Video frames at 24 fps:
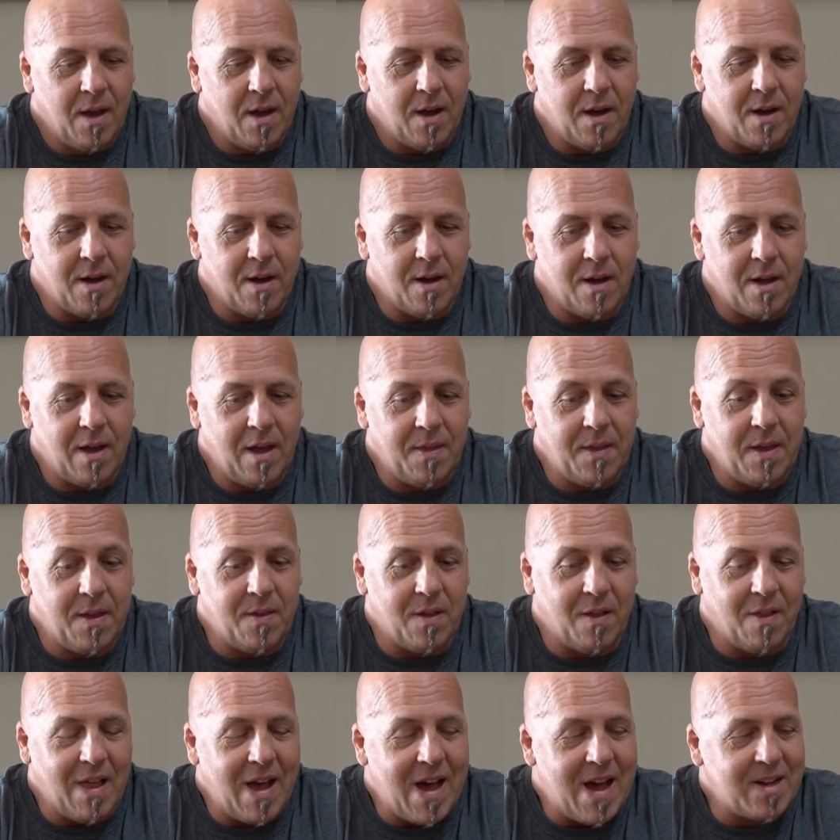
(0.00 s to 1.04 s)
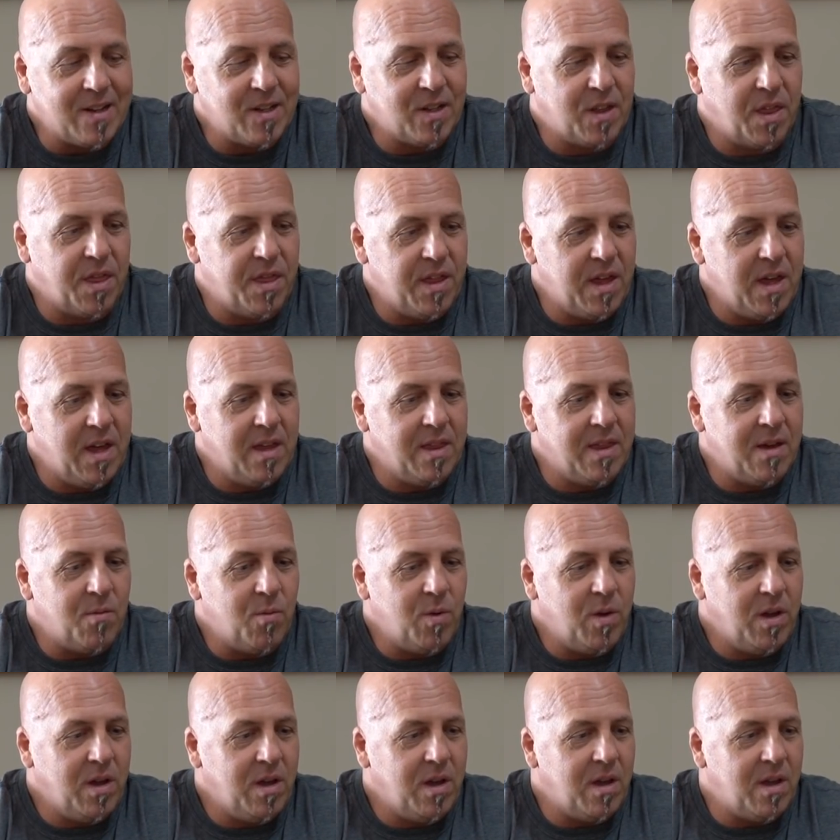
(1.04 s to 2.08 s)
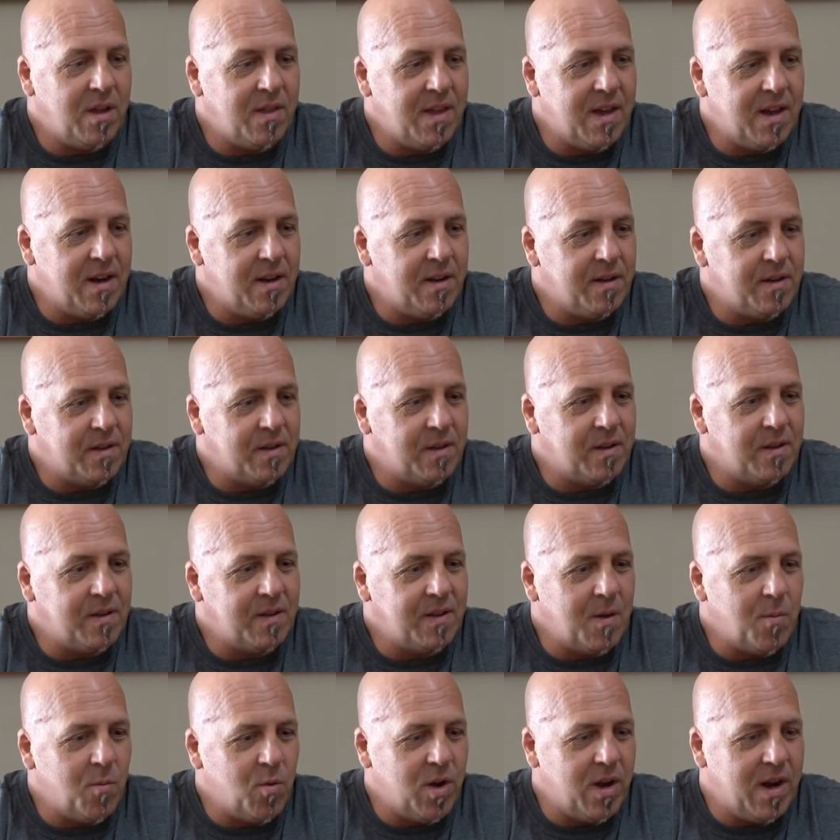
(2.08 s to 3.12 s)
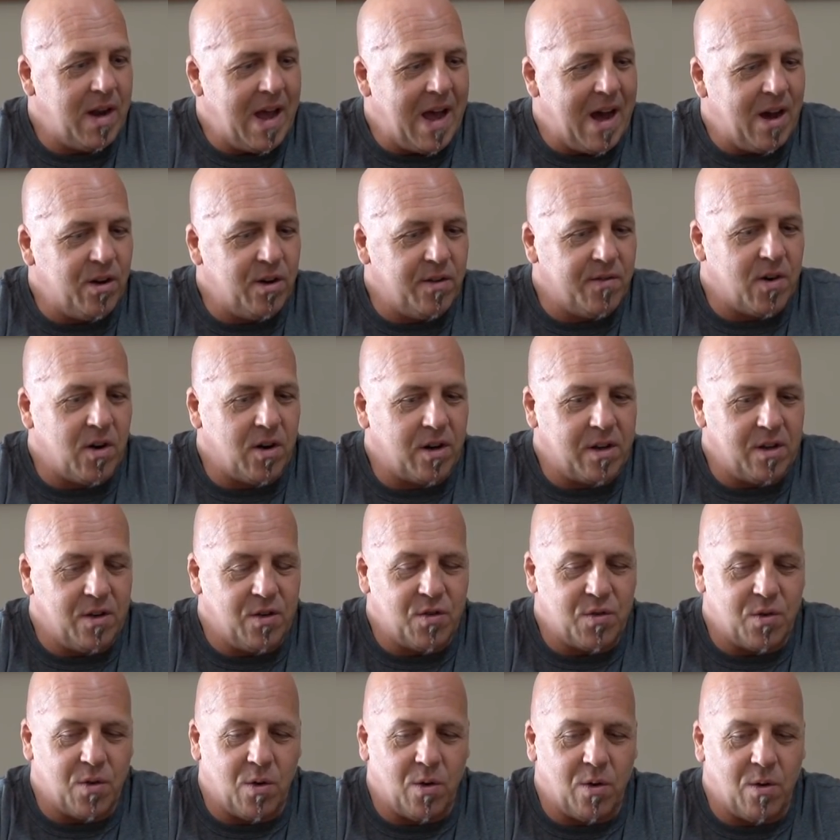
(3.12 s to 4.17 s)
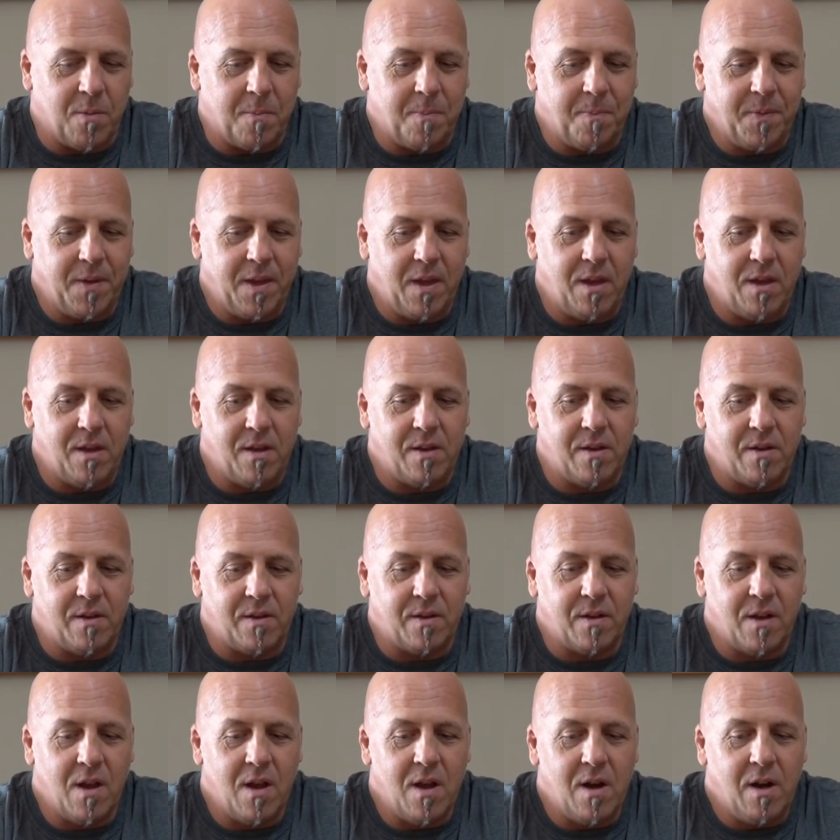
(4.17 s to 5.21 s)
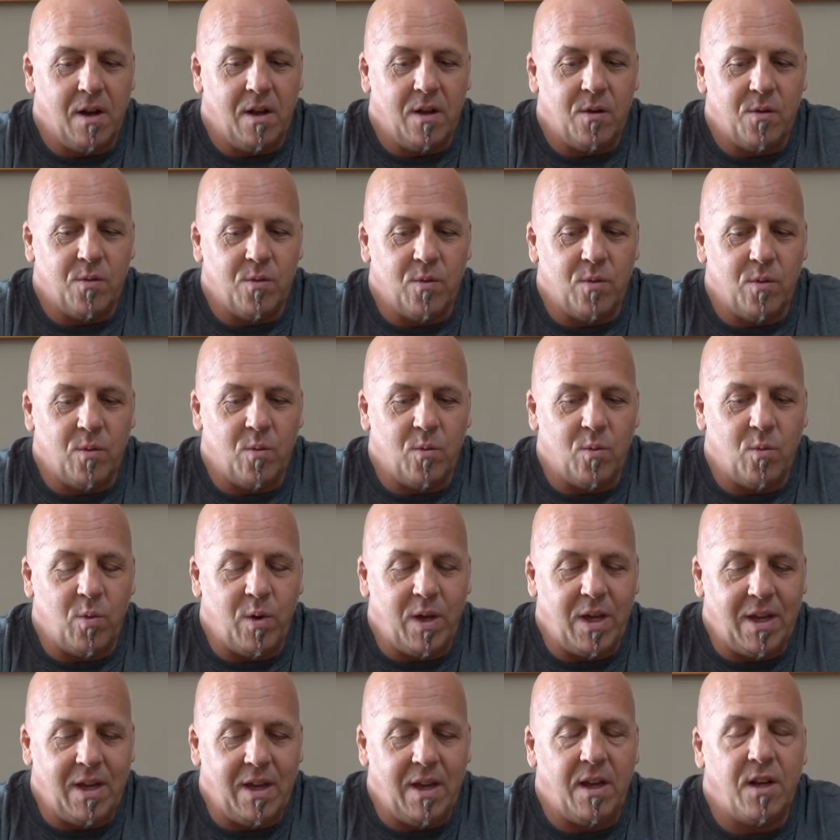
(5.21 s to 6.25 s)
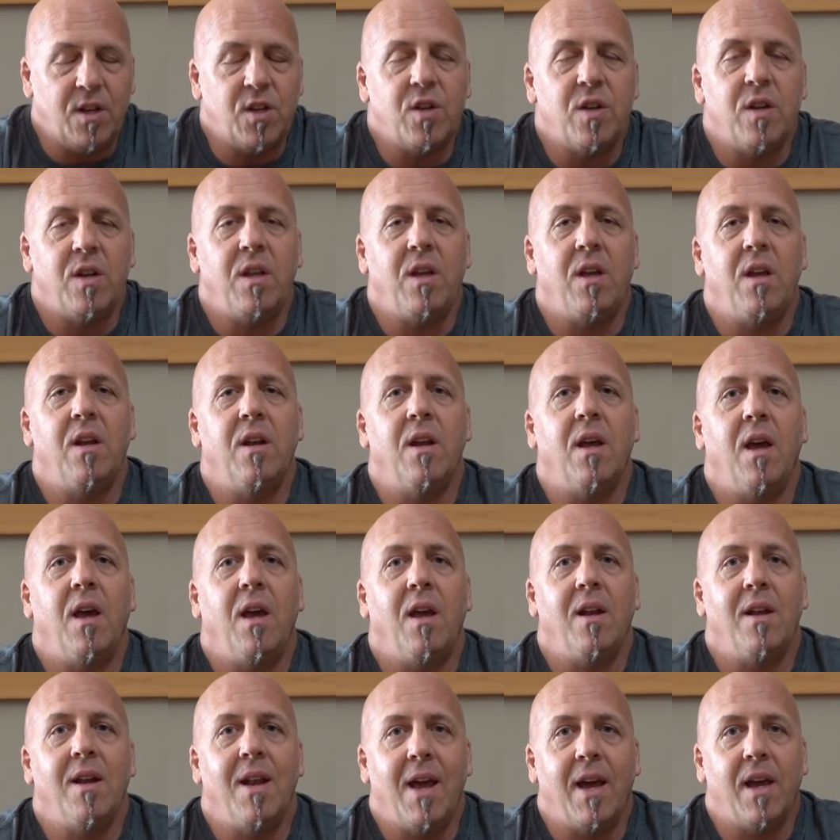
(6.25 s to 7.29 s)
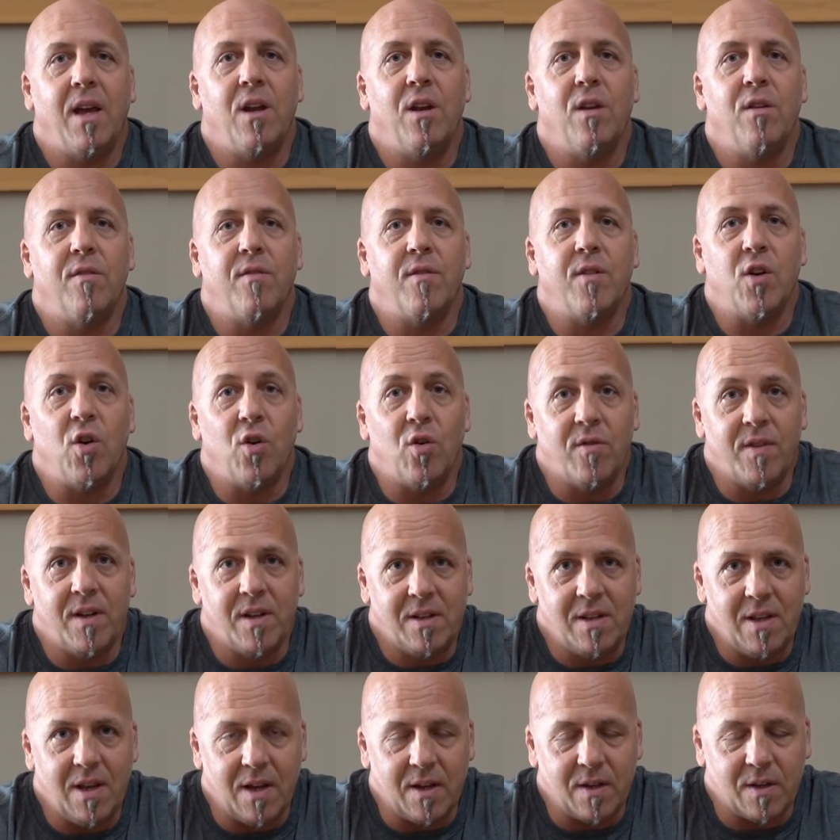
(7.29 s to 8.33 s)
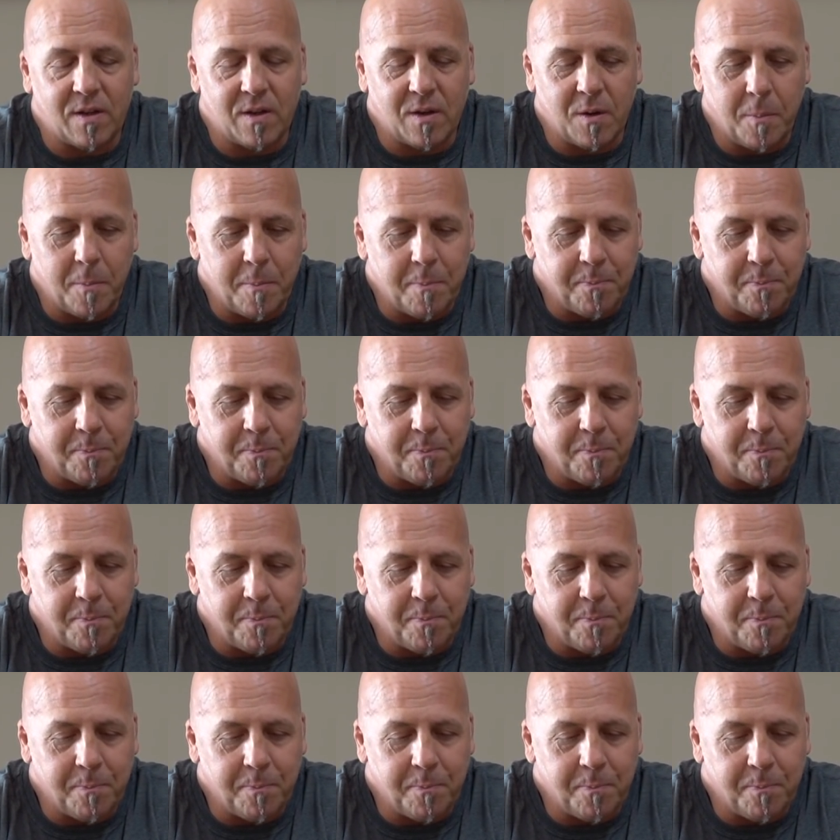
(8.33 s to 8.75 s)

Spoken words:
And then the last thing that is somewhat out of our control is we each need a negative COVID test,